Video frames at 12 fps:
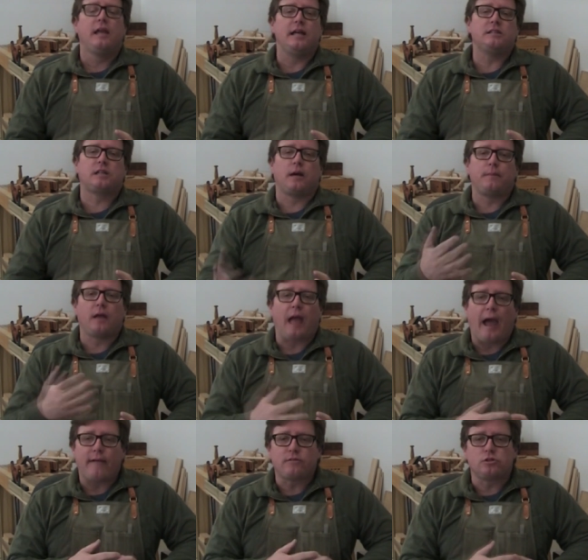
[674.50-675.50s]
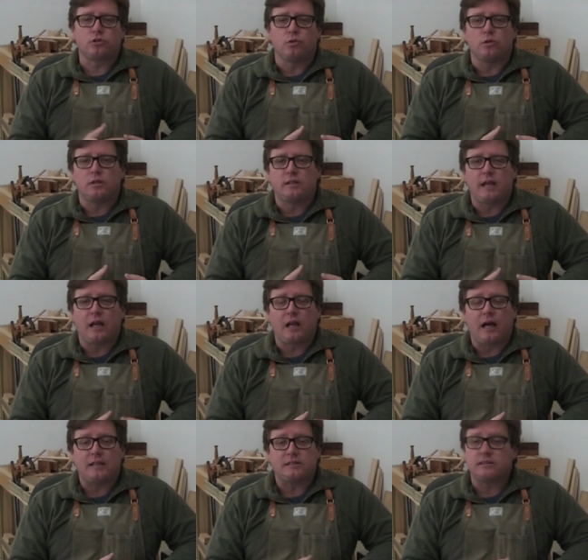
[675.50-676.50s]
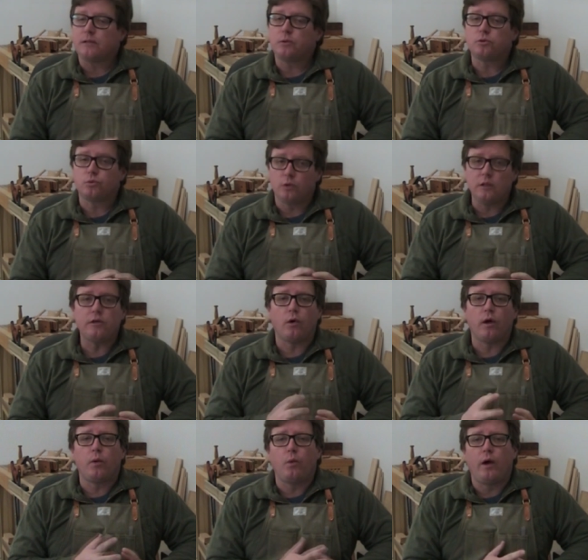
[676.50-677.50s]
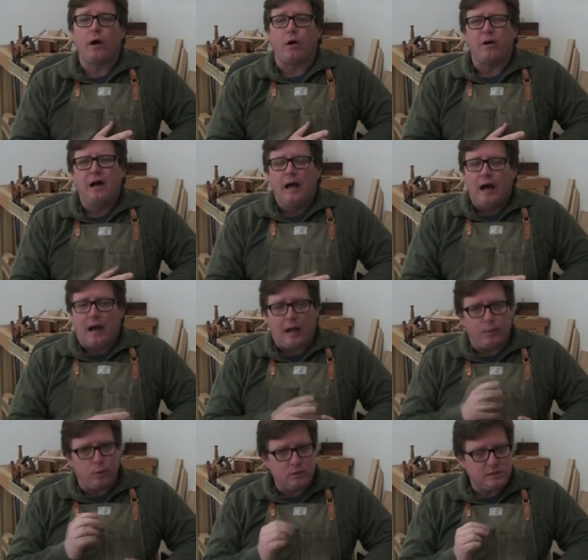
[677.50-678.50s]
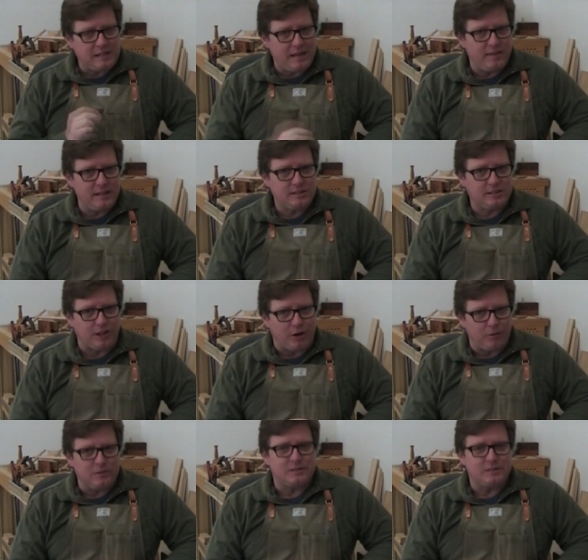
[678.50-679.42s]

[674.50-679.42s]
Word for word: kids coming after school to take classes. It was really going well. I will say this though,